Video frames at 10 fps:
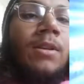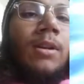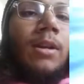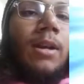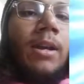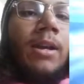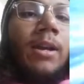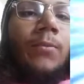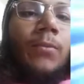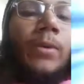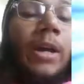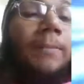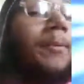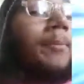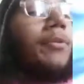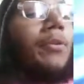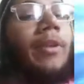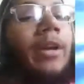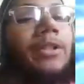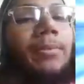And we got a purple
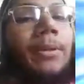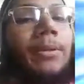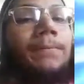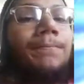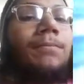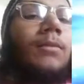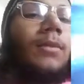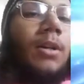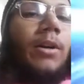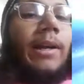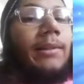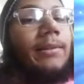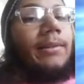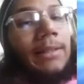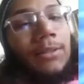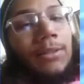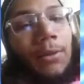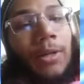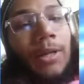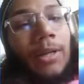fortification pill. Alright, that's
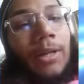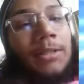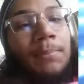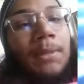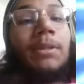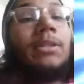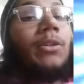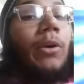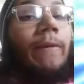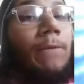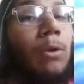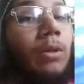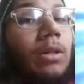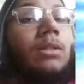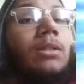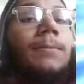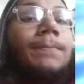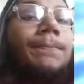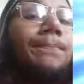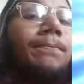30 SP plus 30 focus,
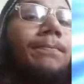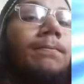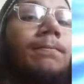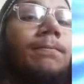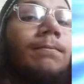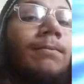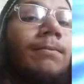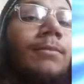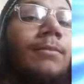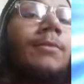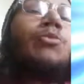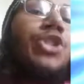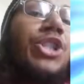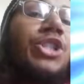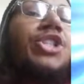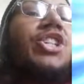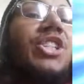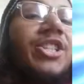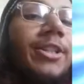which is good.